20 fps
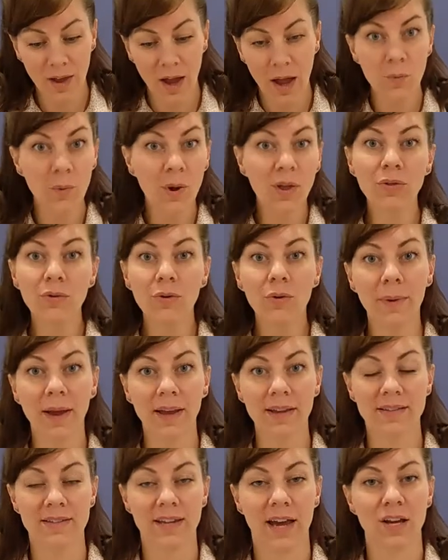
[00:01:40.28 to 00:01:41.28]
I went through
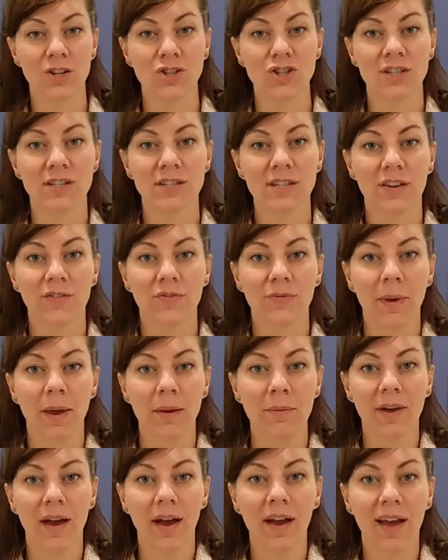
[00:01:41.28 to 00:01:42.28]
my stash to see if
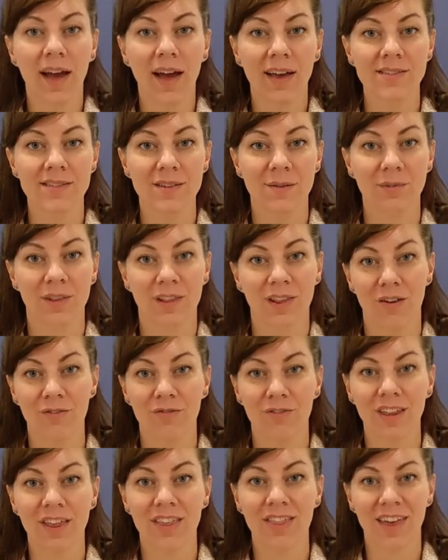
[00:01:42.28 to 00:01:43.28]
maybe I had some
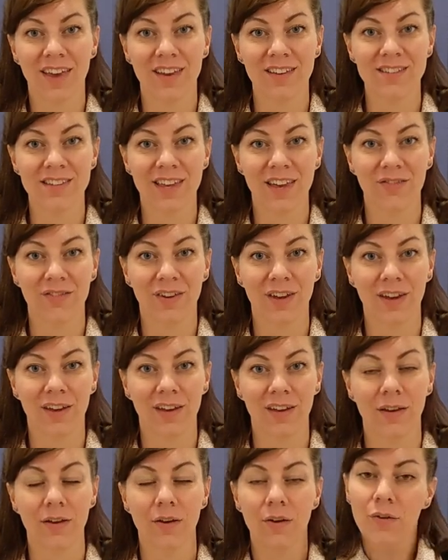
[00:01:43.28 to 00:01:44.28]
lovely
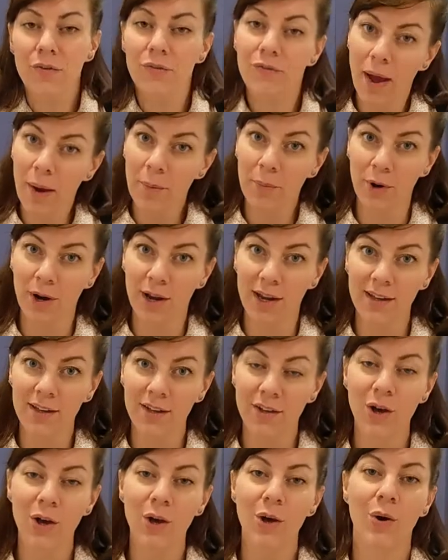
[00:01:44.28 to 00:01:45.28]
Thanksgiving fabric
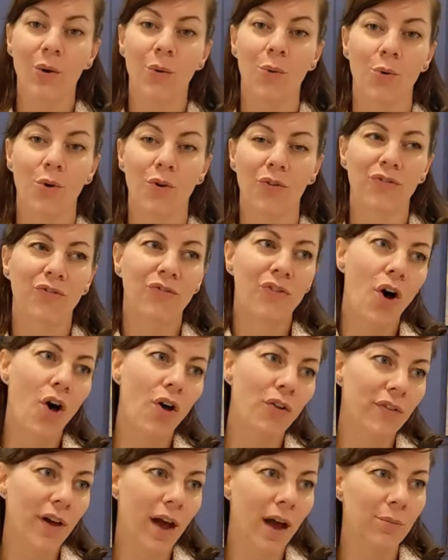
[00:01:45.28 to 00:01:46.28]
or
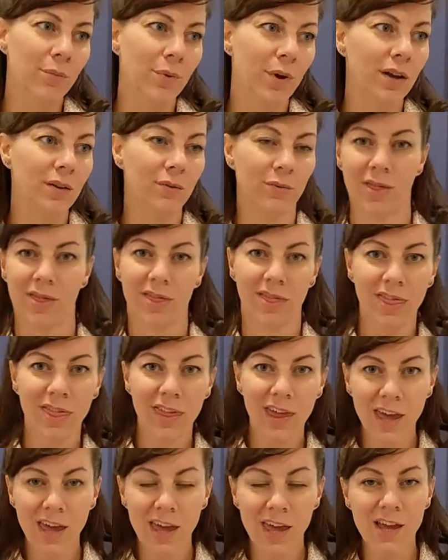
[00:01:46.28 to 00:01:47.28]
fall fabric with
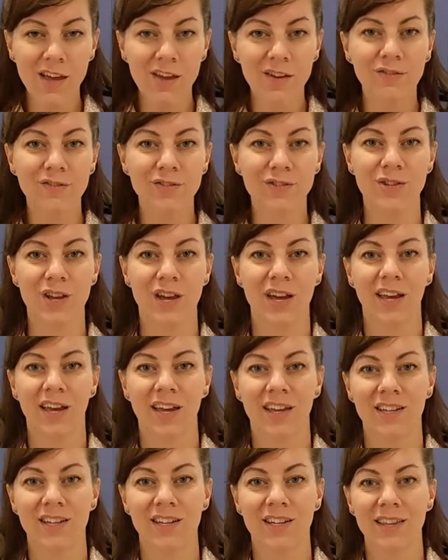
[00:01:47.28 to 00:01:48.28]
leaves,
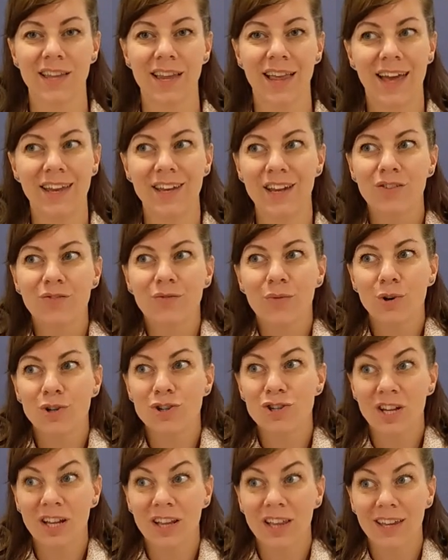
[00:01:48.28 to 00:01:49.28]
and
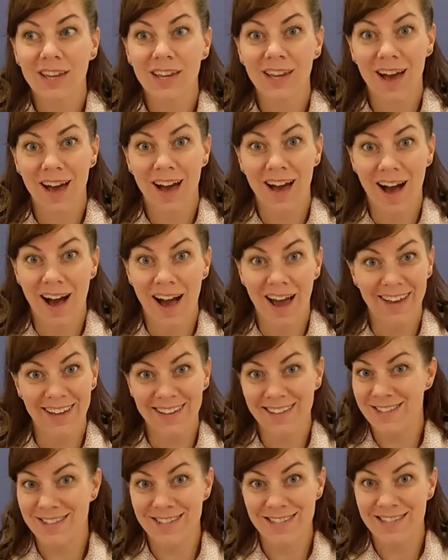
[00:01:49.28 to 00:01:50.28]
unfortunately I
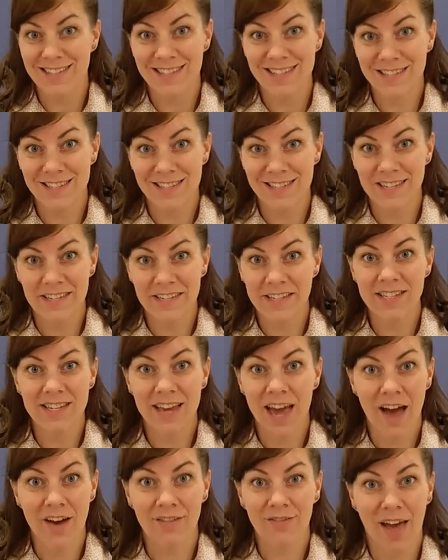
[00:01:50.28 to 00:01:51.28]
didn't
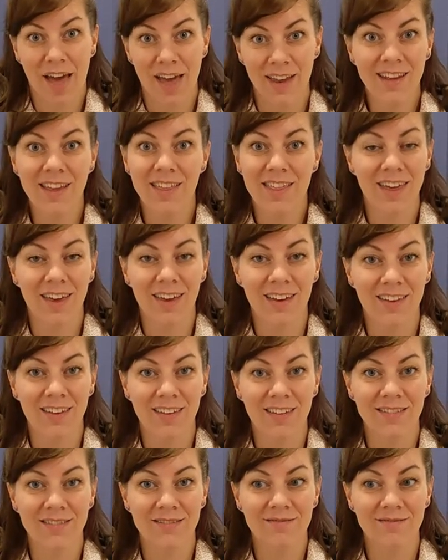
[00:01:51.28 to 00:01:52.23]
have anything